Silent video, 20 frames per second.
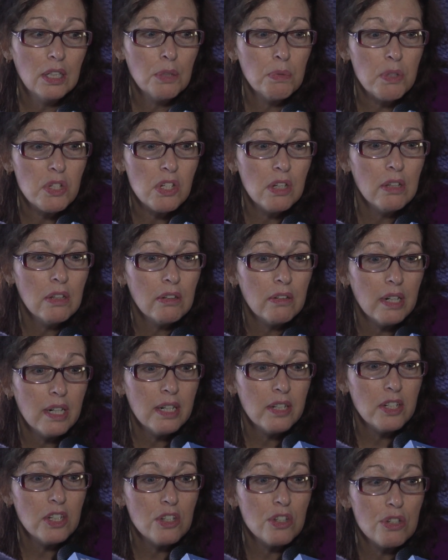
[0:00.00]
It was on the
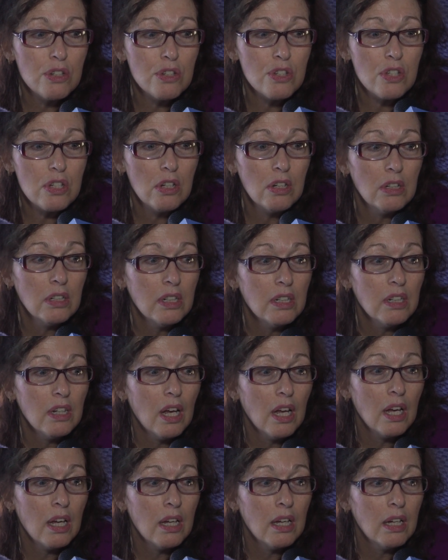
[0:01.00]
ground in Tucson.
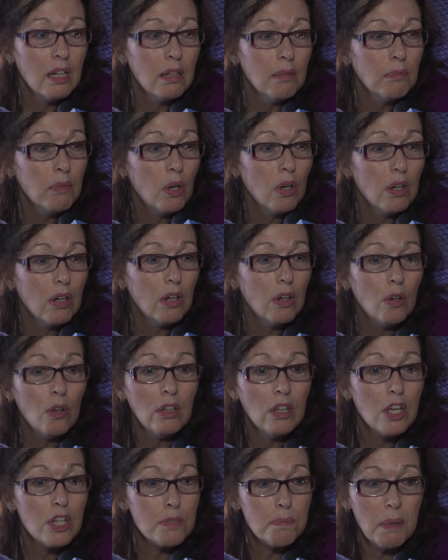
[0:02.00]
All
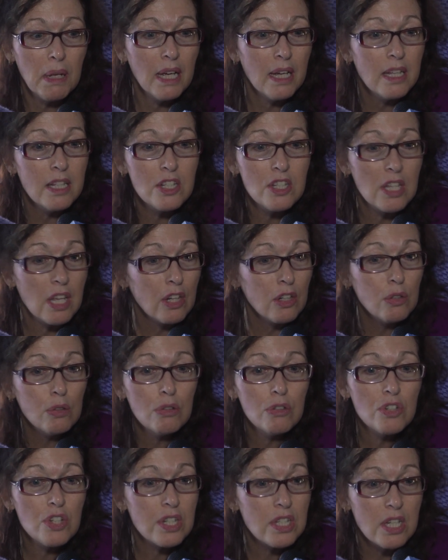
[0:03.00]
those planes, they're
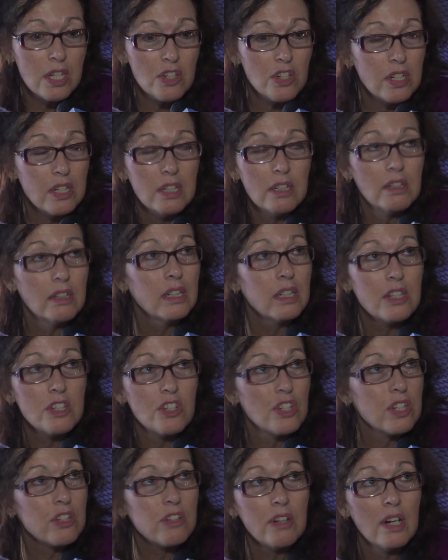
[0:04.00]
gorgeous engineering, it's
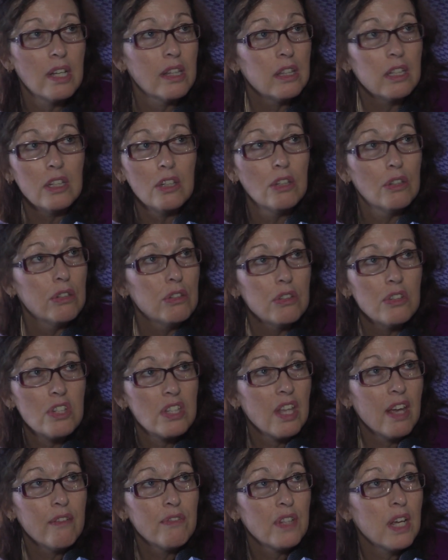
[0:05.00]
just great. They're huge,
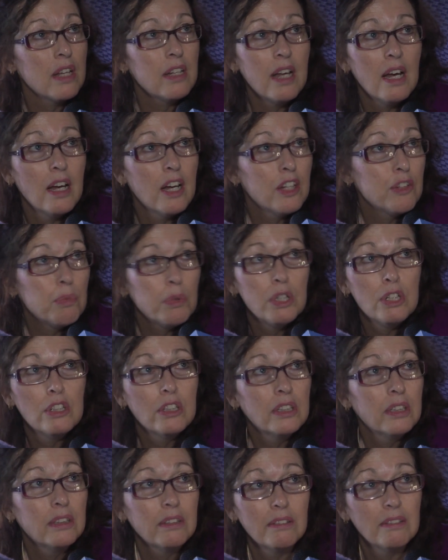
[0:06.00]
they've done hard work.
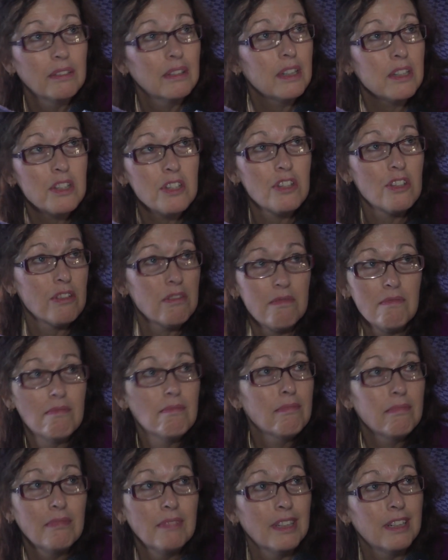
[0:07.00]
It's,
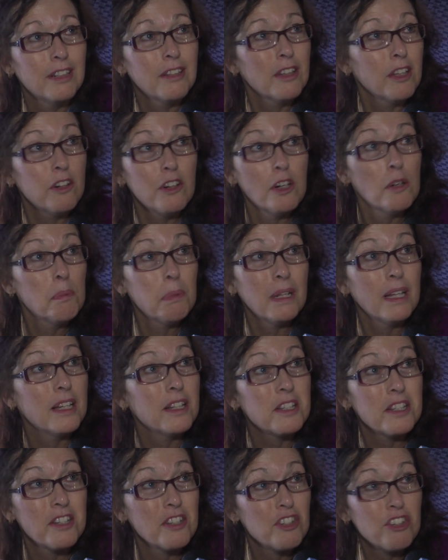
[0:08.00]
you know, they're
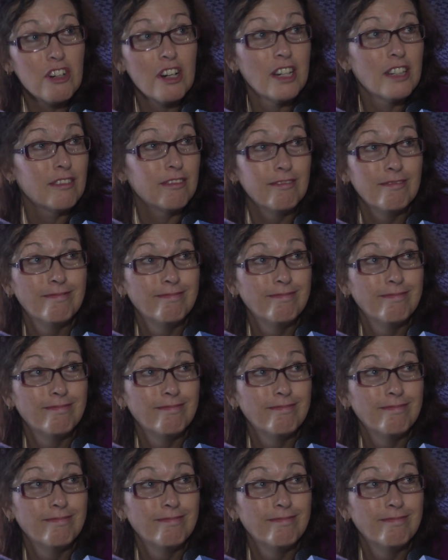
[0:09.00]
airplanes, it's great.